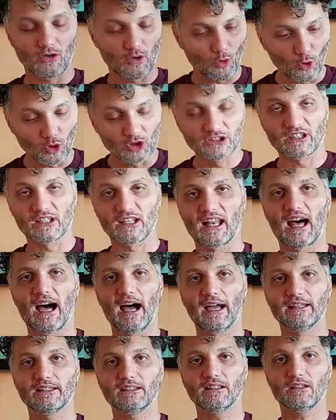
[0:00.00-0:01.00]
on the
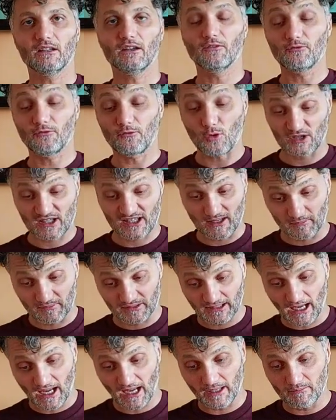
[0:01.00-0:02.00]
line for some
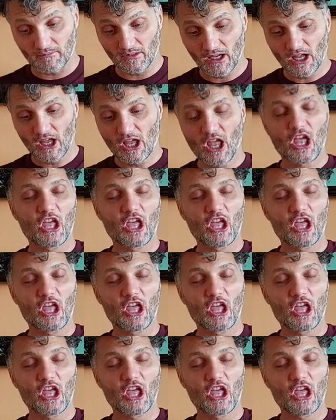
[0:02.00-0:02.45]
time.